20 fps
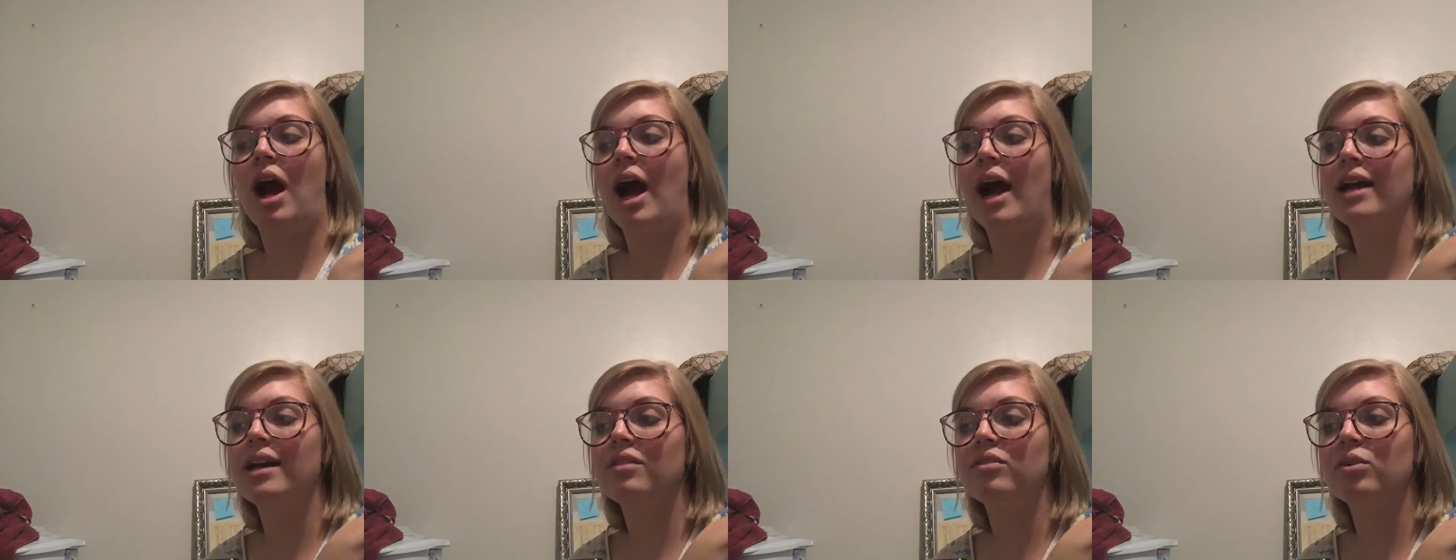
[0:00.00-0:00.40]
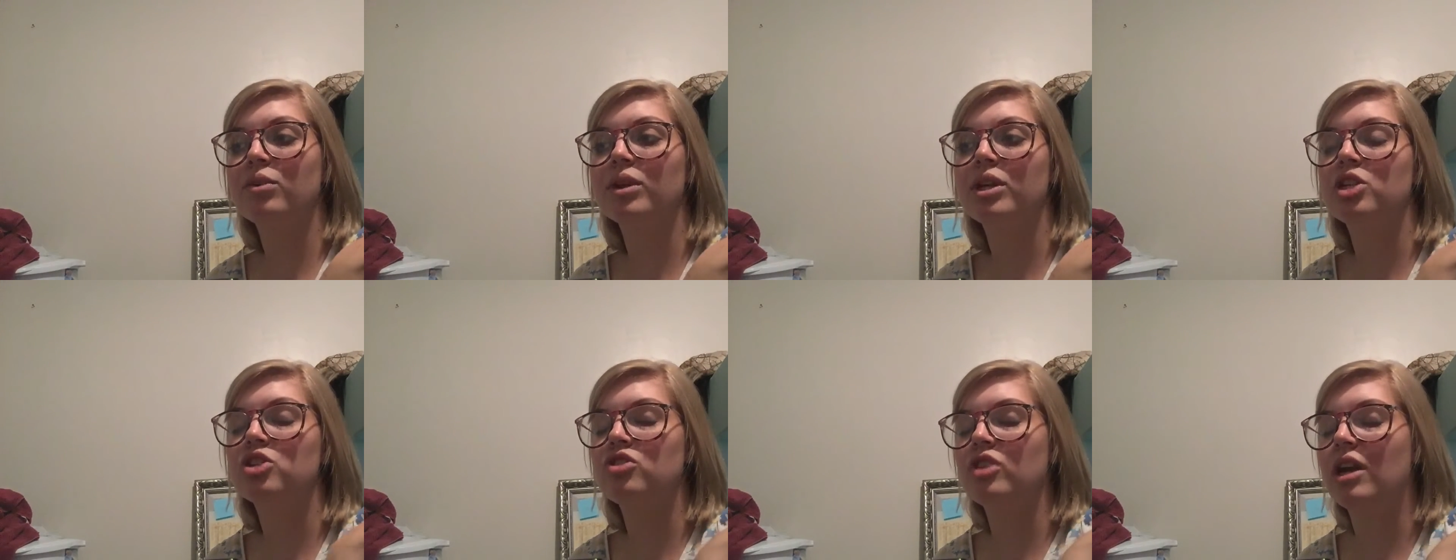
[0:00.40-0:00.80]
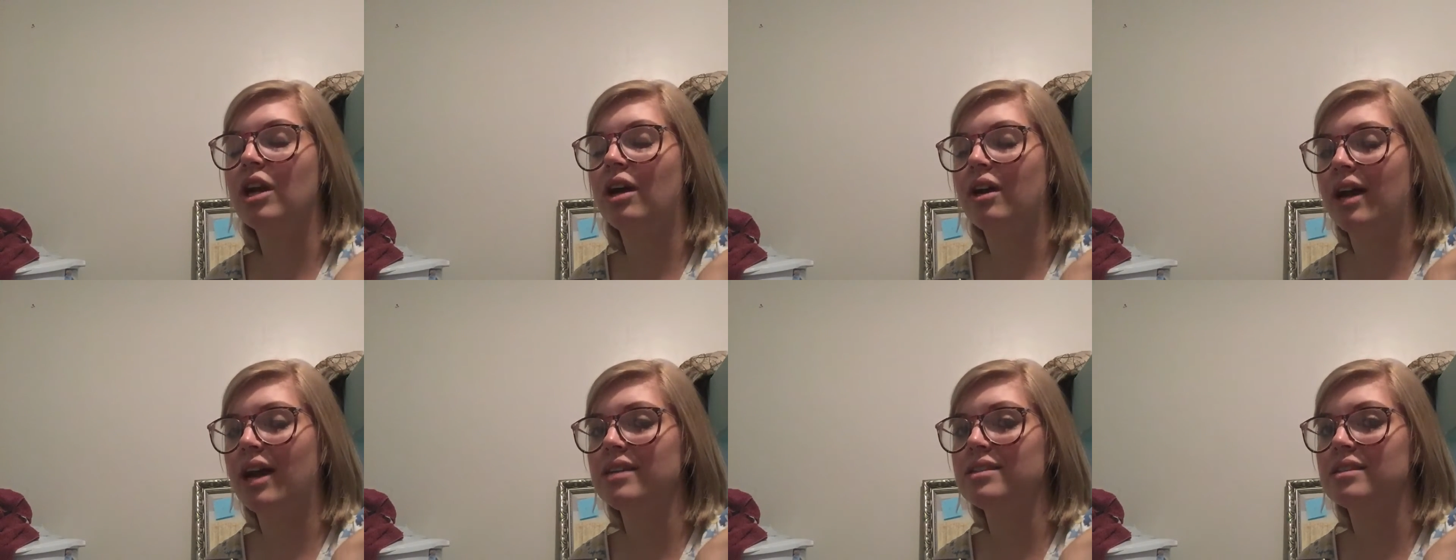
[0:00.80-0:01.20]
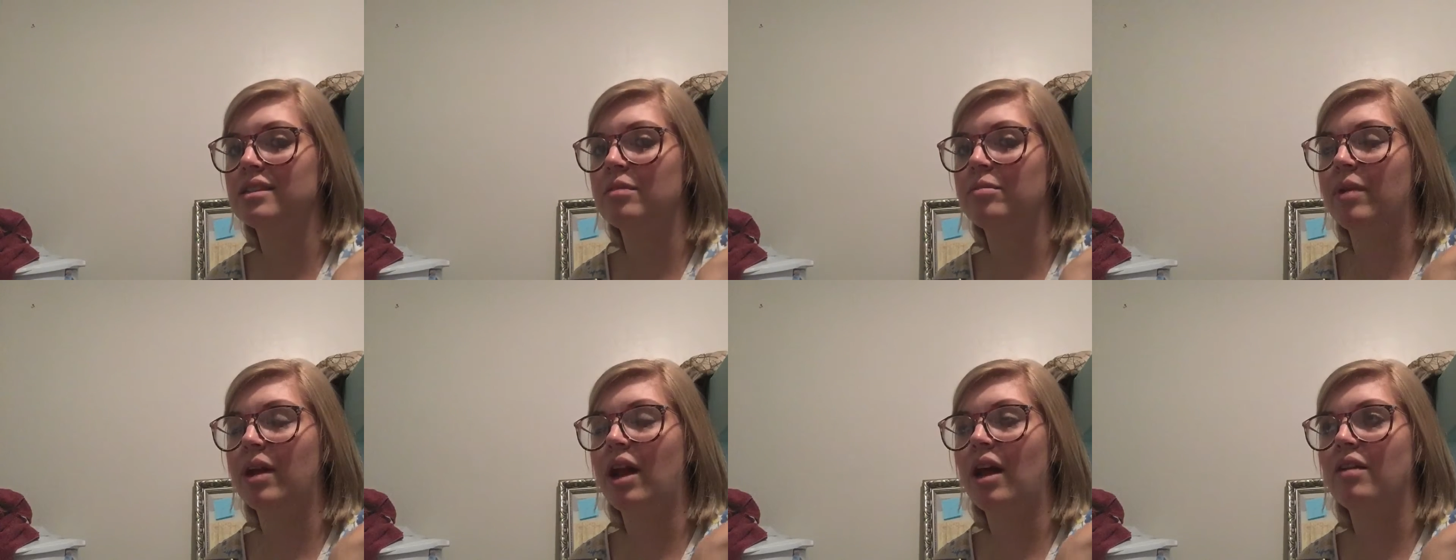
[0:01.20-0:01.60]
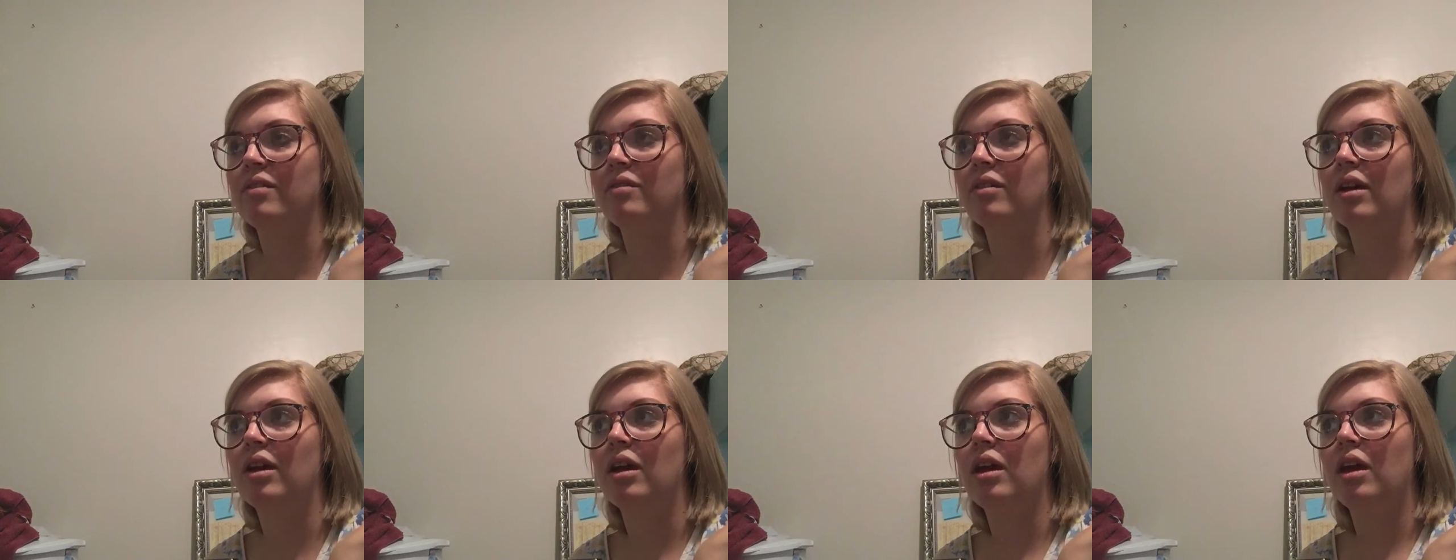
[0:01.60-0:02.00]
I never really straight out asked him, and
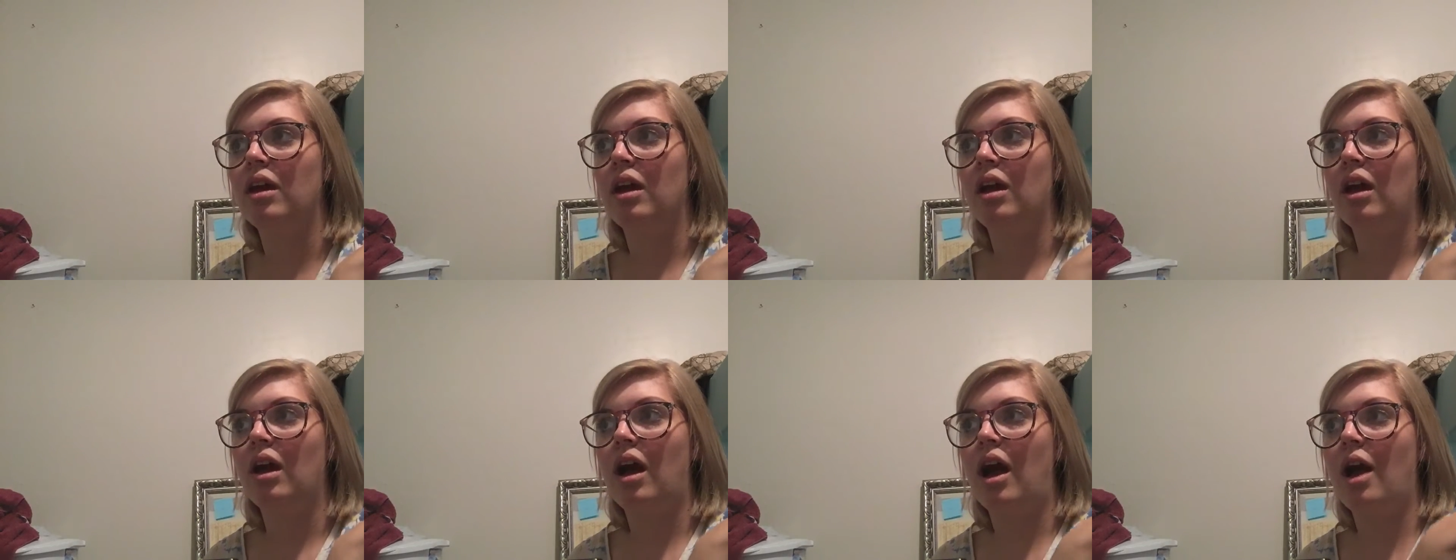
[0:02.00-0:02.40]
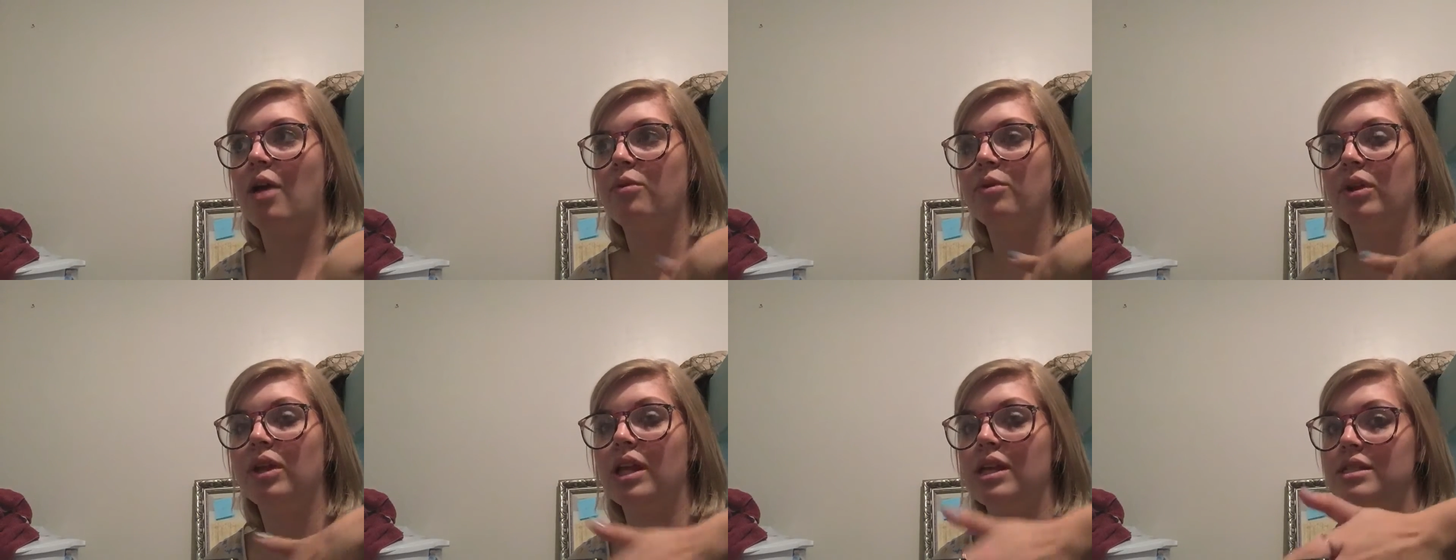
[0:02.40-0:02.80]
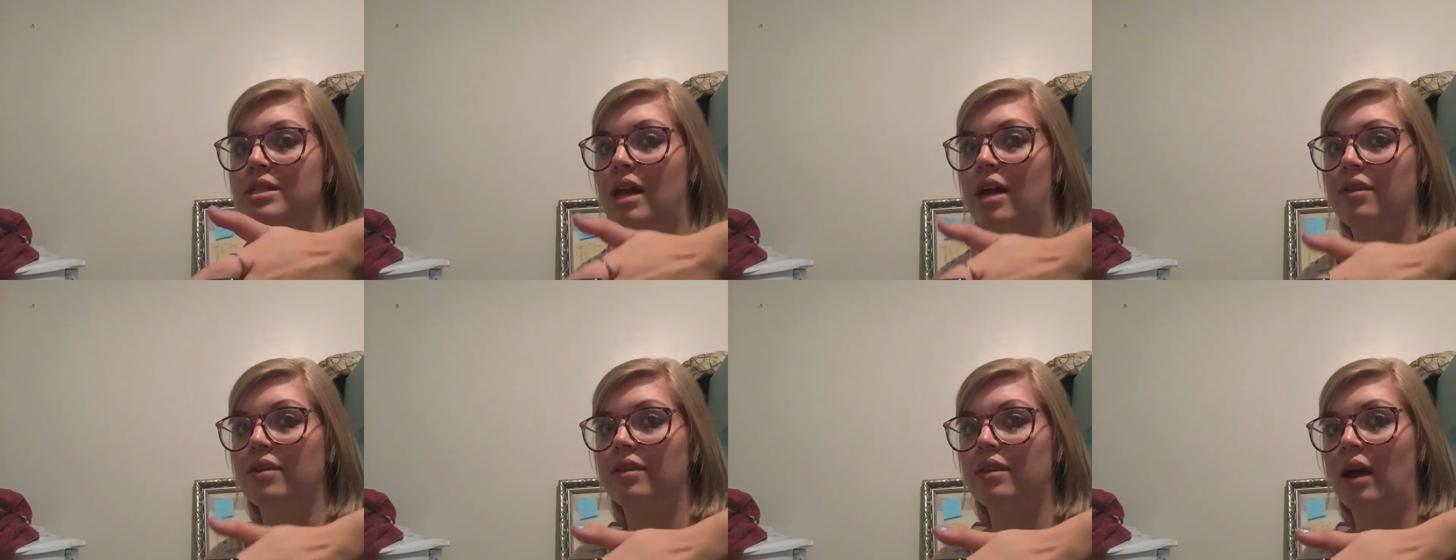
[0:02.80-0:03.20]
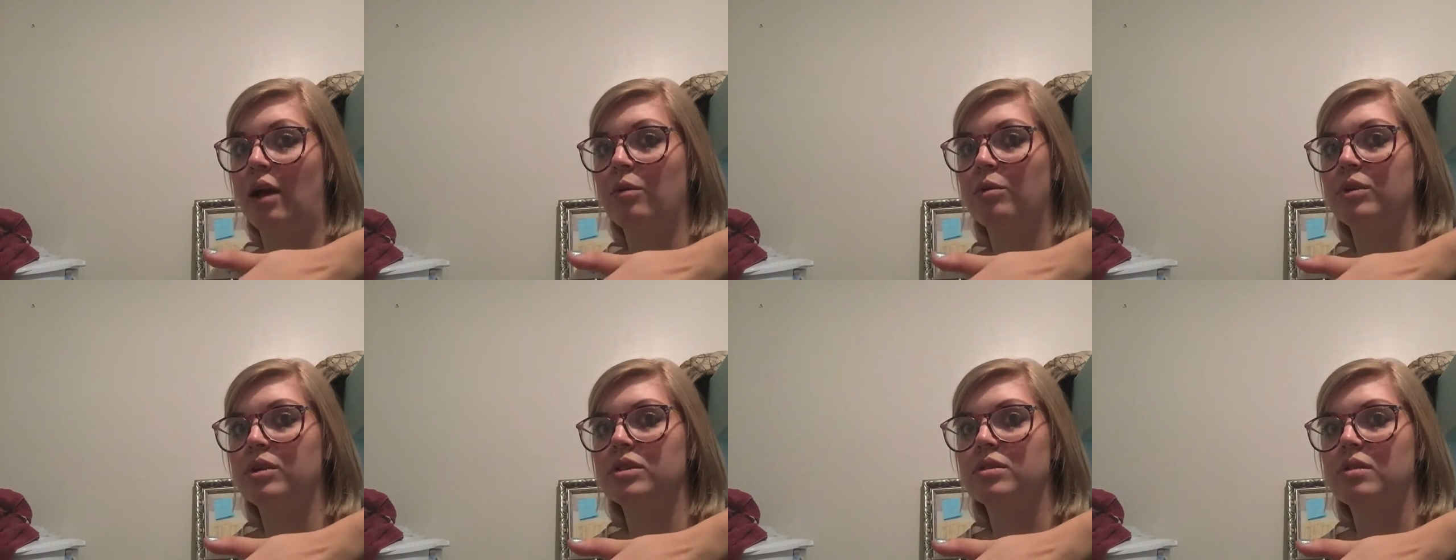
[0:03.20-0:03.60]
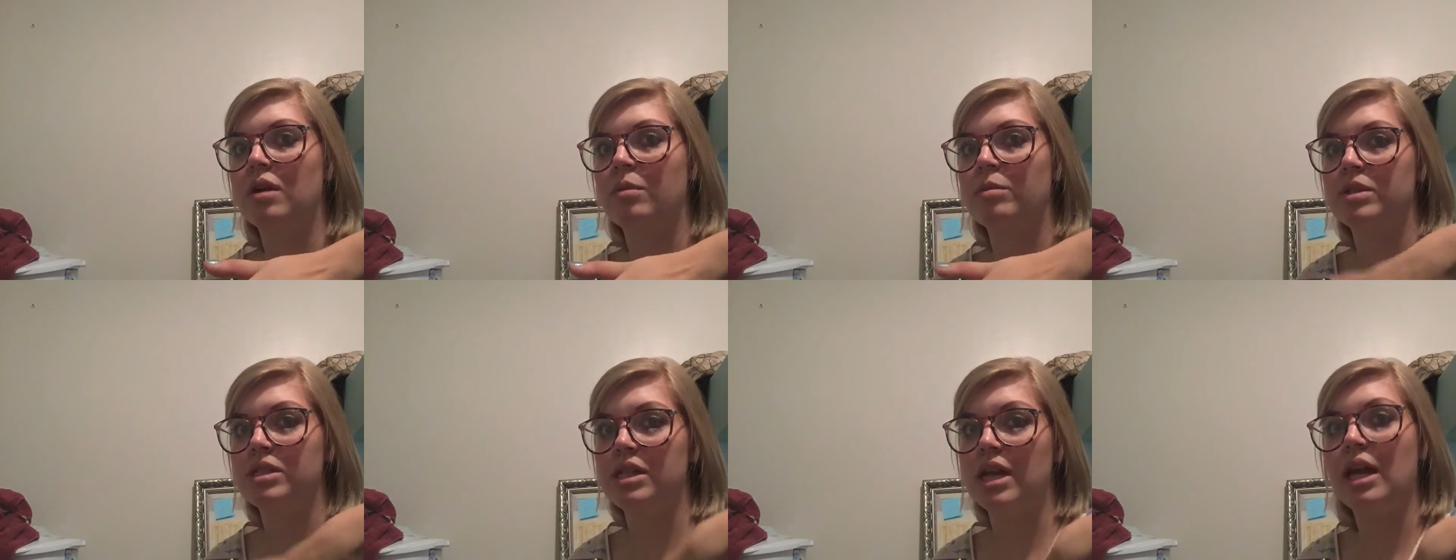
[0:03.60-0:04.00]
I realize now that that was
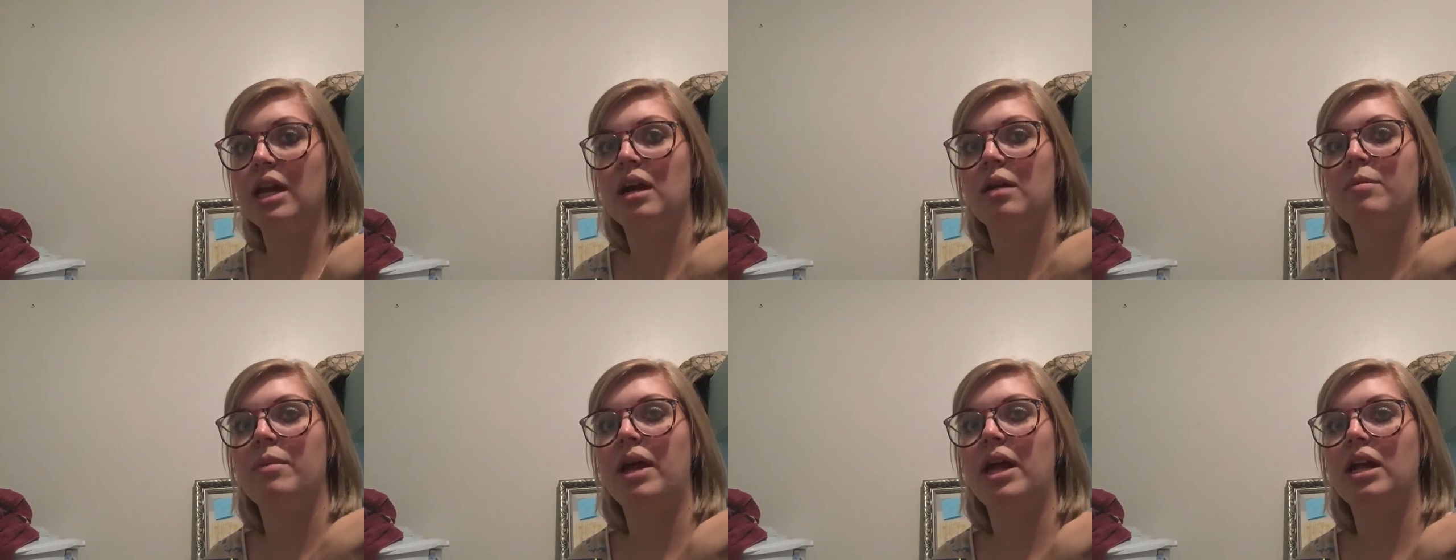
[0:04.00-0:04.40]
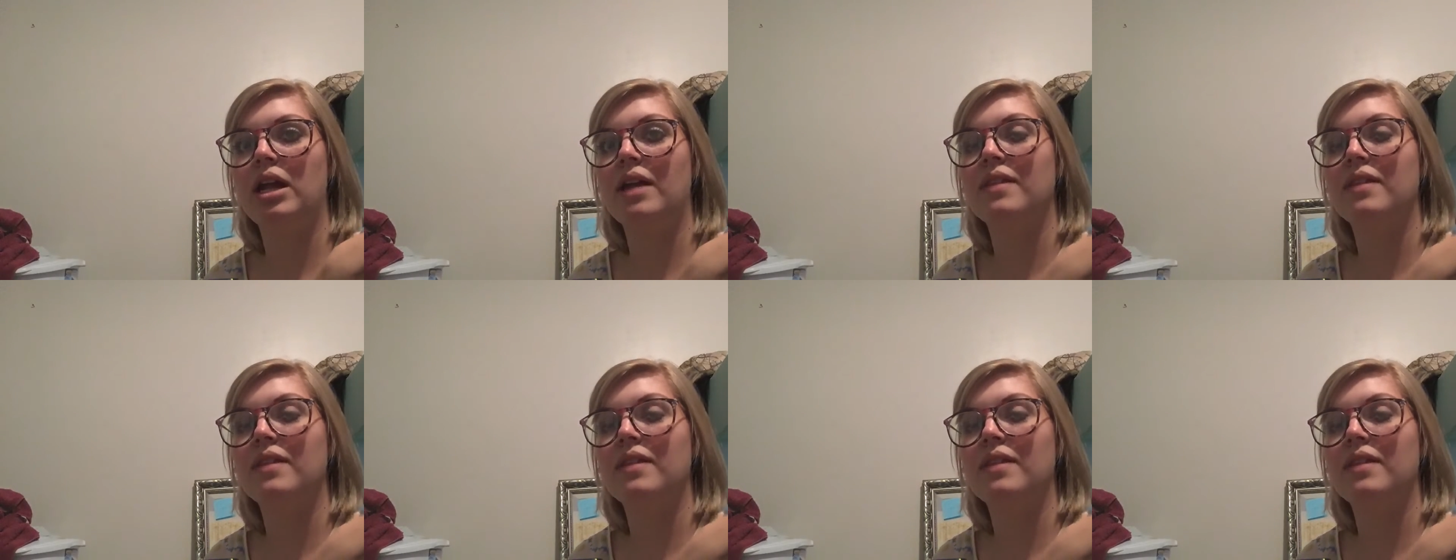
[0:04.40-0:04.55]
a mistake I made.